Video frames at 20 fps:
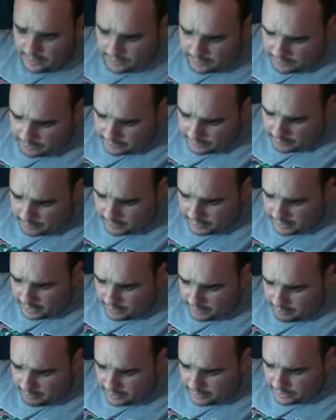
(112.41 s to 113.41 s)
from a
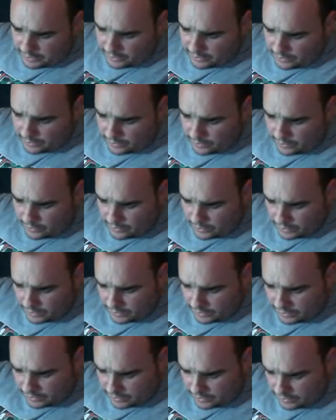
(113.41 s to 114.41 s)
company called,
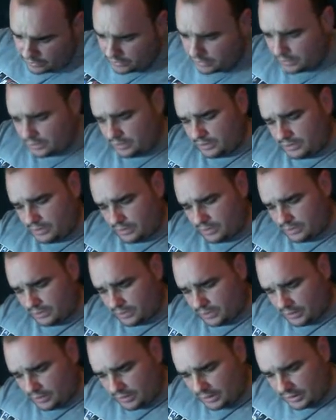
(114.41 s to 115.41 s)

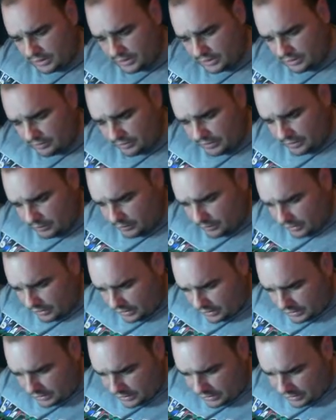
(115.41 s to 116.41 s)
can't actually read what
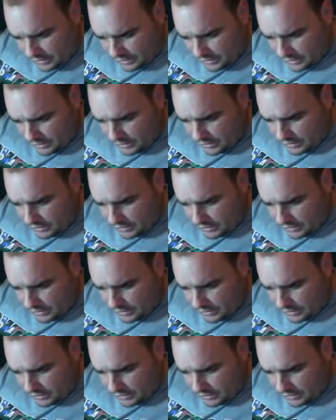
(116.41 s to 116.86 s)
that says.